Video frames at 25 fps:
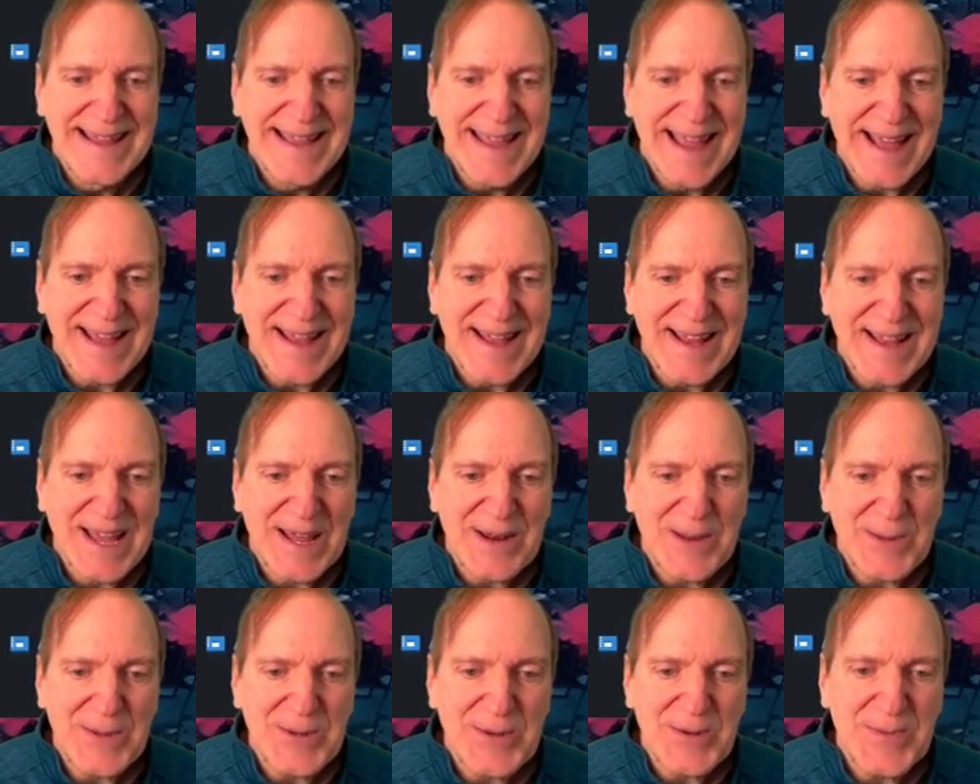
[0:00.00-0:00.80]
how you
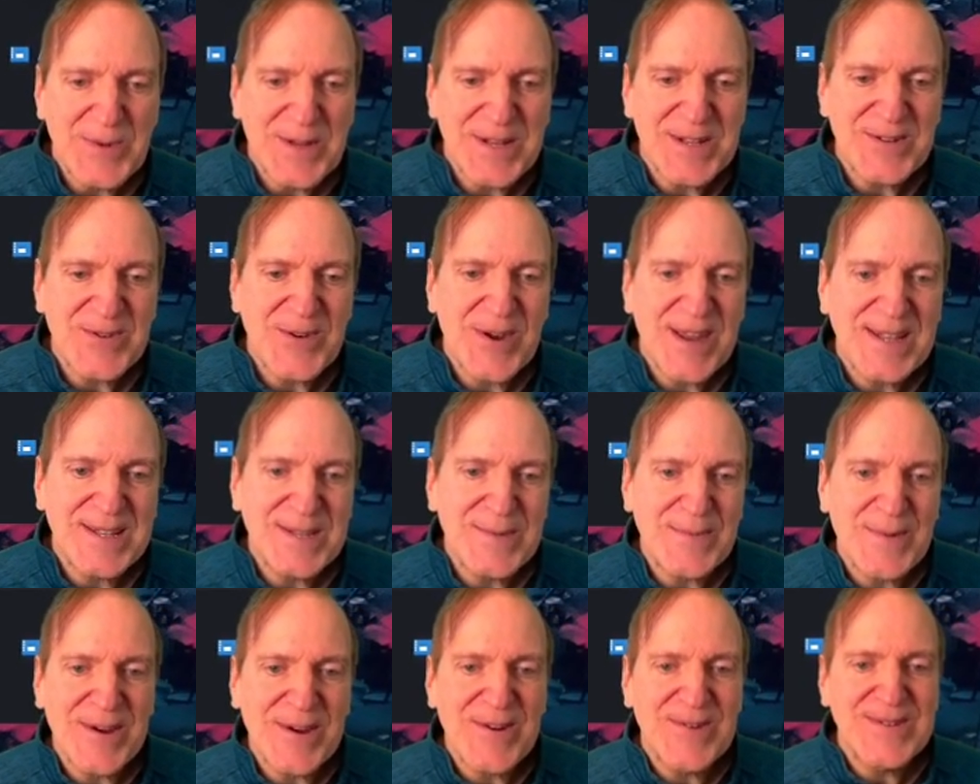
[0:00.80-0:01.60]
got a little bit of
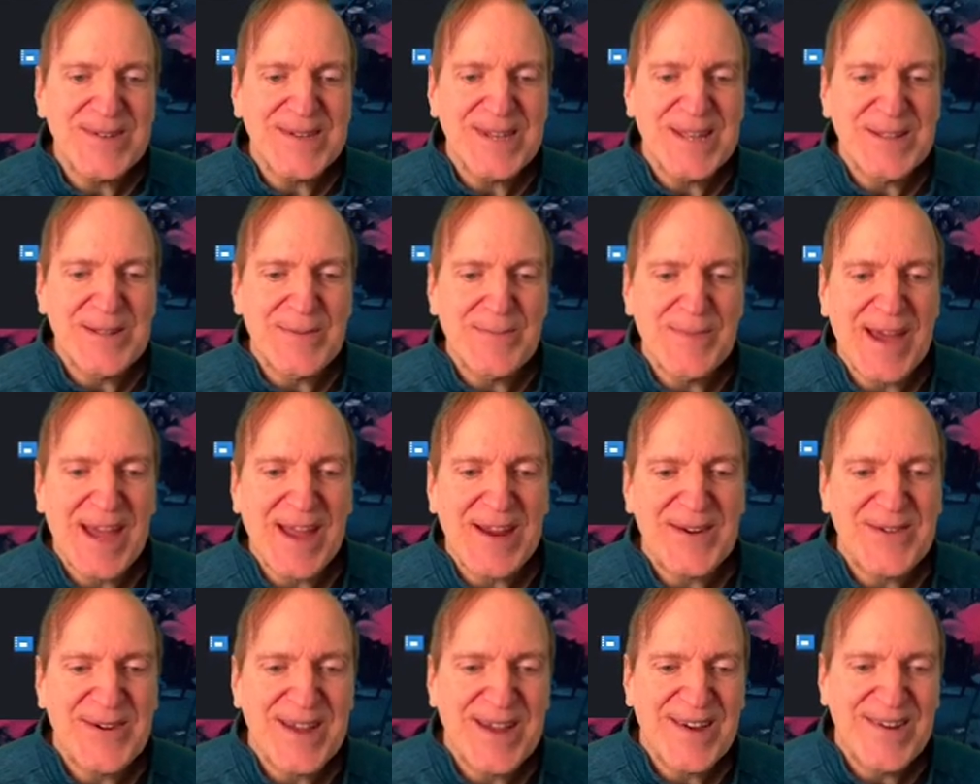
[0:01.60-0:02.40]
transparency in the
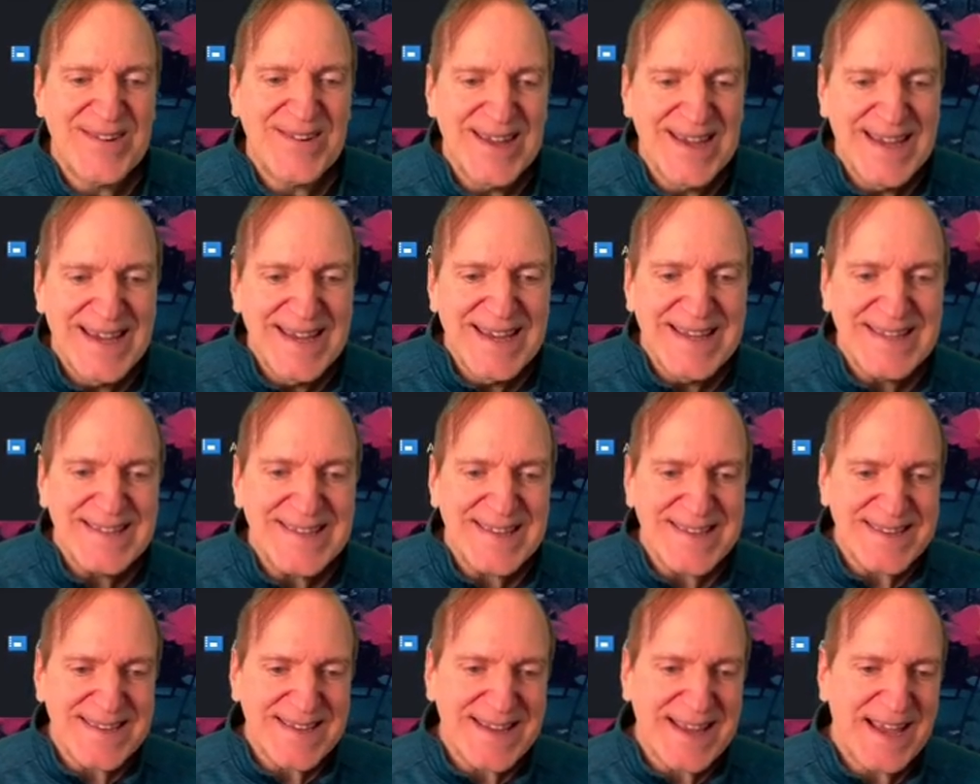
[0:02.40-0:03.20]
background.
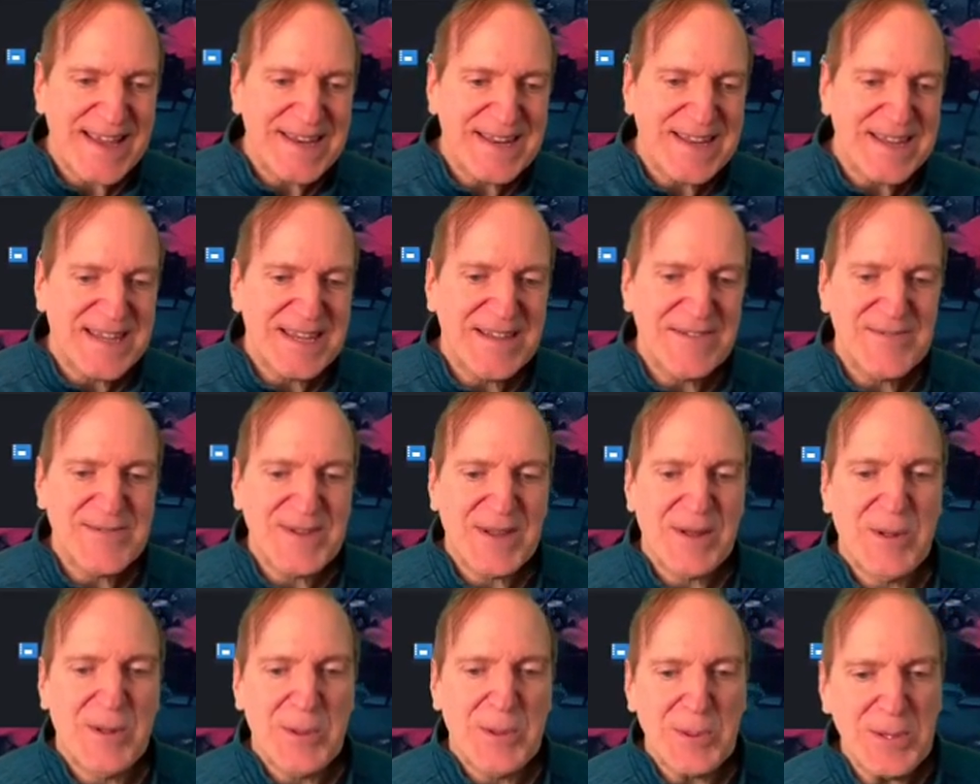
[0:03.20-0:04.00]
Just kind of gives
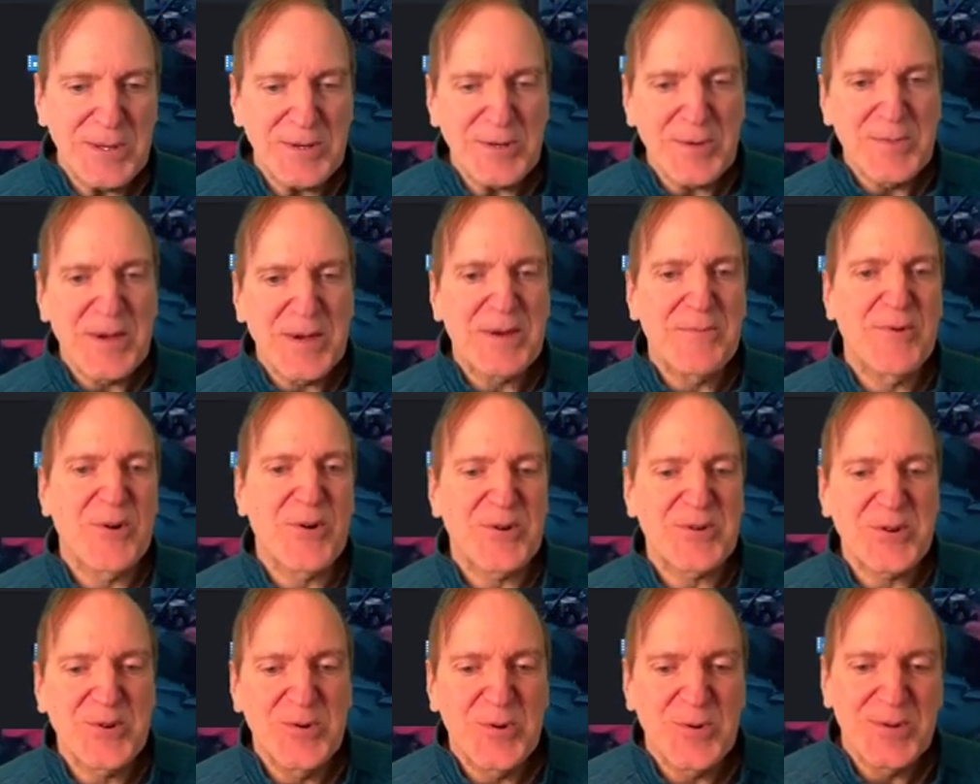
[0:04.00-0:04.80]
a little bit
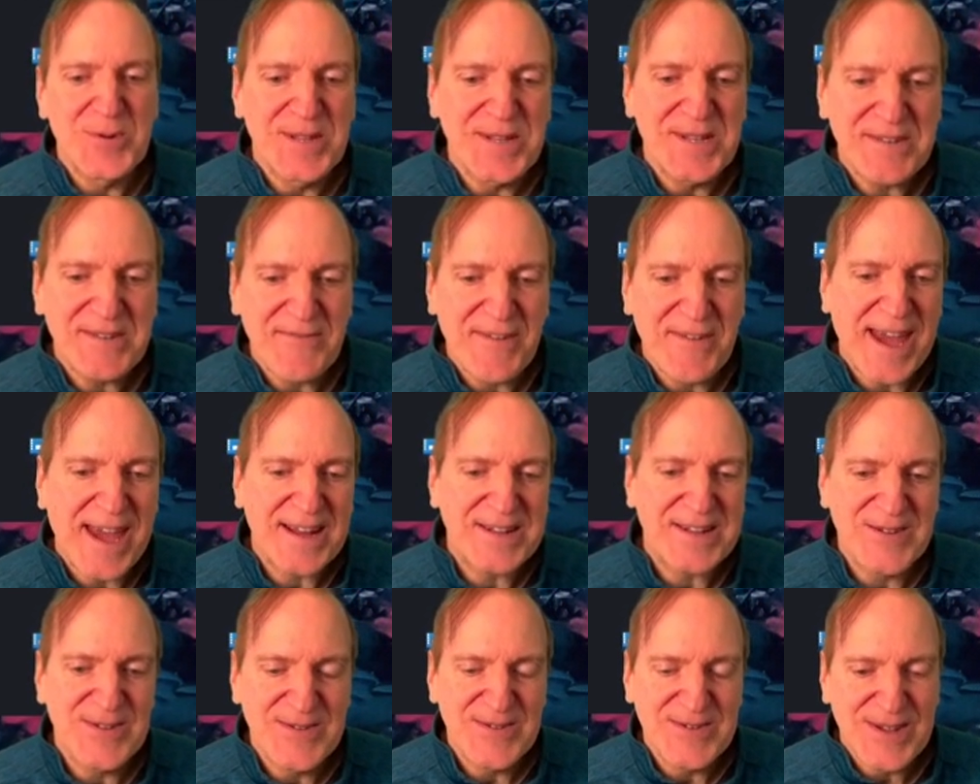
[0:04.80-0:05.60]
more coolness
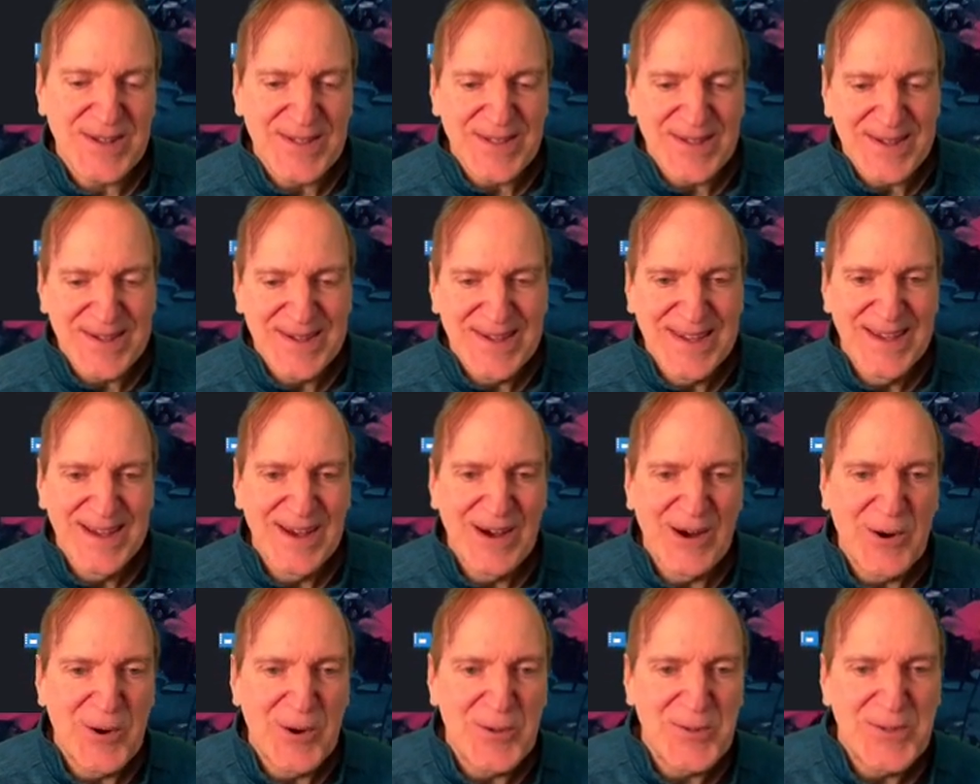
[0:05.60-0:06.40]
factor to the
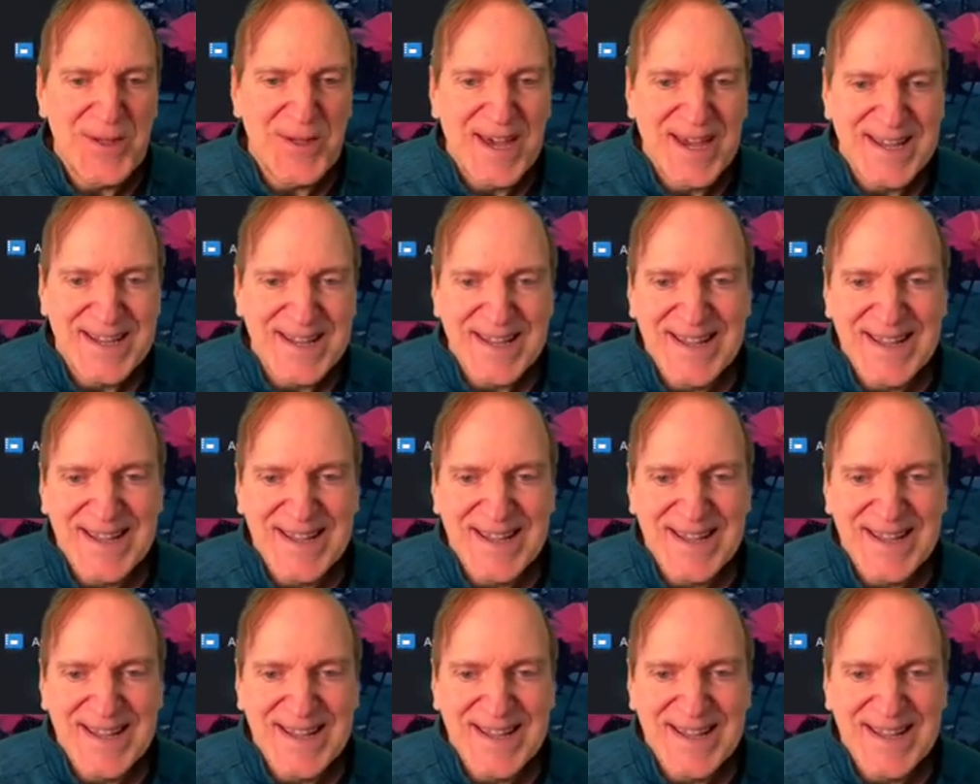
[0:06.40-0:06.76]
whole thing.